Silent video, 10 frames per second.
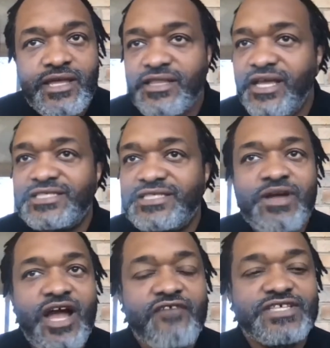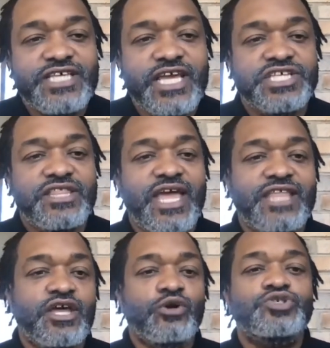there's some conversation
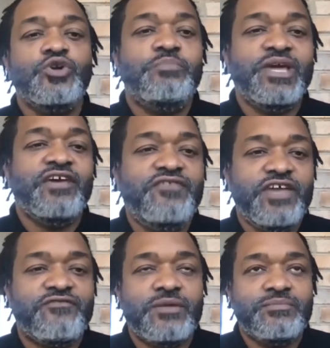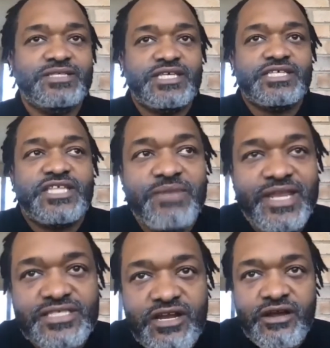that those who benefit from the system in
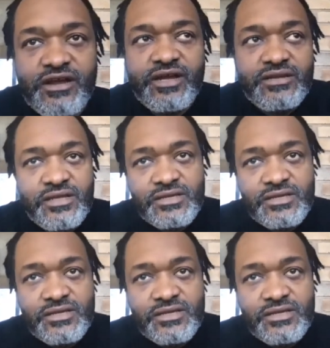its current